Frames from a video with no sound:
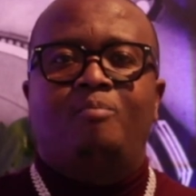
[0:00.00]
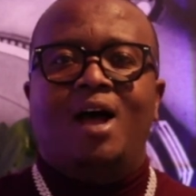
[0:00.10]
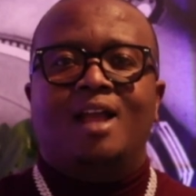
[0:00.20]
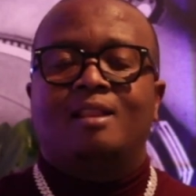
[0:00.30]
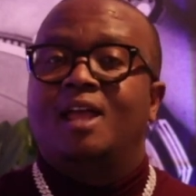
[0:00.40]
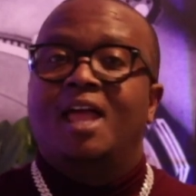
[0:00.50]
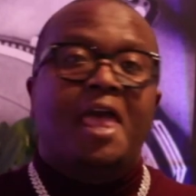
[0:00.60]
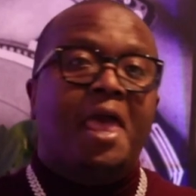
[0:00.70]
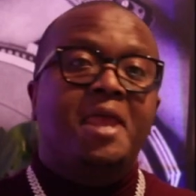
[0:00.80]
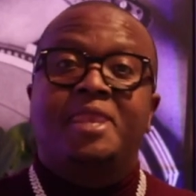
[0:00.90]
But
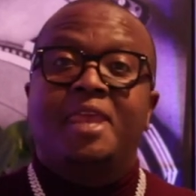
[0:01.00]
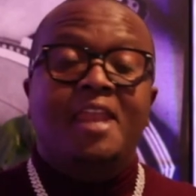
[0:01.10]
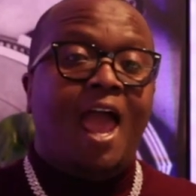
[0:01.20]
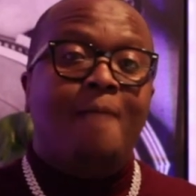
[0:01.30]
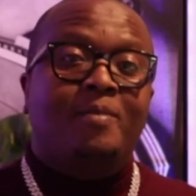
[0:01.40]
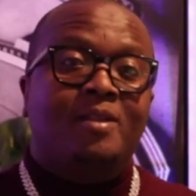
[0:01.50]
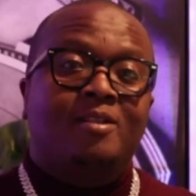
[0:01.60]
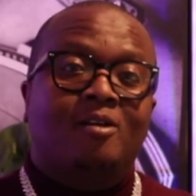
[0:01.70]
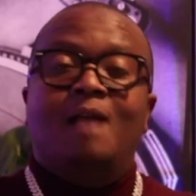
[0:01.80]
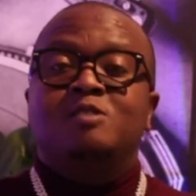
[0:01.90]
it did
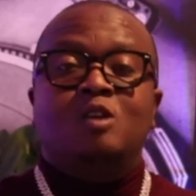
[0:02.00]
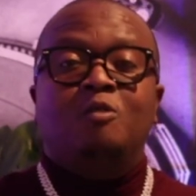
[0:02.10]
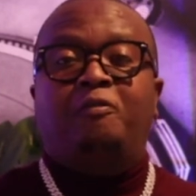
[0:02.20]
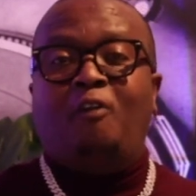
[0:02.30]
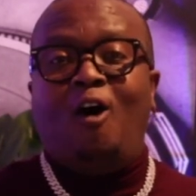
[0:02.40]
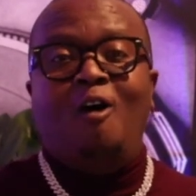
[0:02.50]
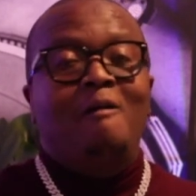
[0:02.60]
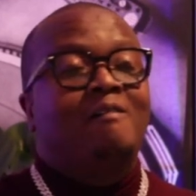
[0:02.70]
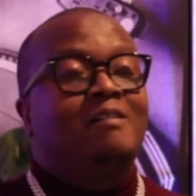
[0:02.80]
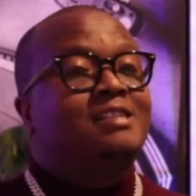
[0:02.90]
happen. Episode 4,
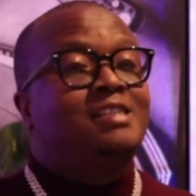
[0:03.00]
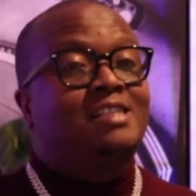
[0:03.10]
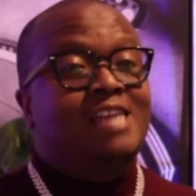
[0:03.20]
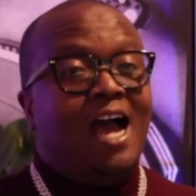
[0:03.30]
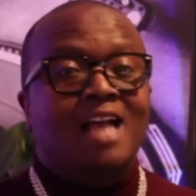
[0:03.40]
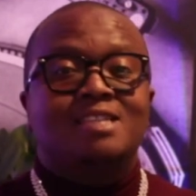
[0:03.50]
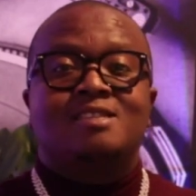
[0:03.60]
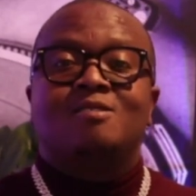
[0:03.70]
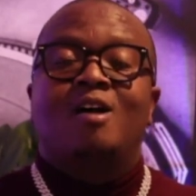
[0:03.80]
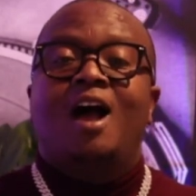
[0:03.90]

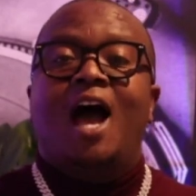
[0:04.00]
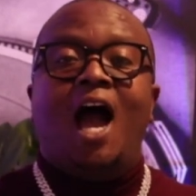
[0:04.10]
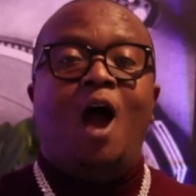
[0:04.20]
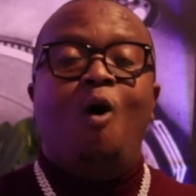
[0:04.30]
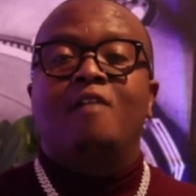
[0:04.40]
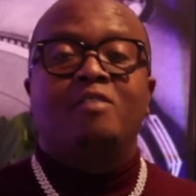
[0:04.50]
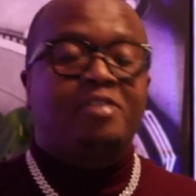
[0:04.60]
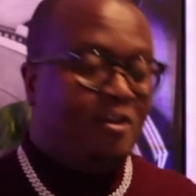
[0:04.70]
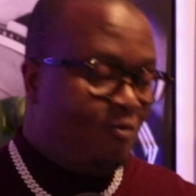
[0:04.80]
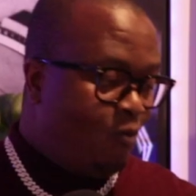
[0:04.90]
that's how
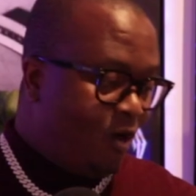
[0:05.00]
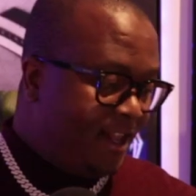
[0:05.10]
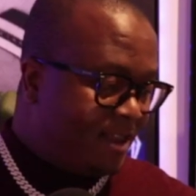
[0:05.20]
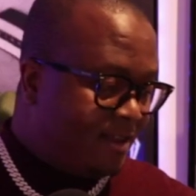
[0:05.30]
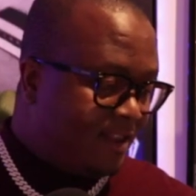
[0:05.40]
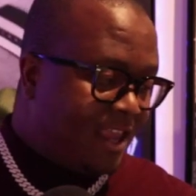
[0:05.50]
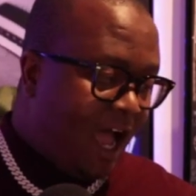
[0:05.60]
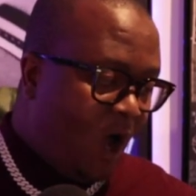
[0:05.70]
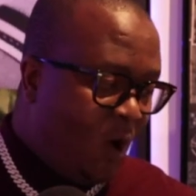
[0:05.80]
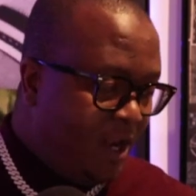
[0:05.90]
everything went
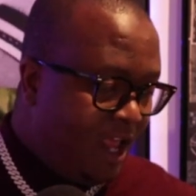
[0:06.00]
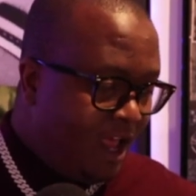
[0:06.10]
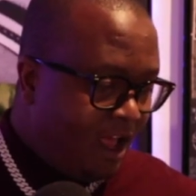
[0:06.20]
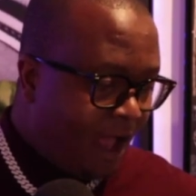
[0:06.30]
down.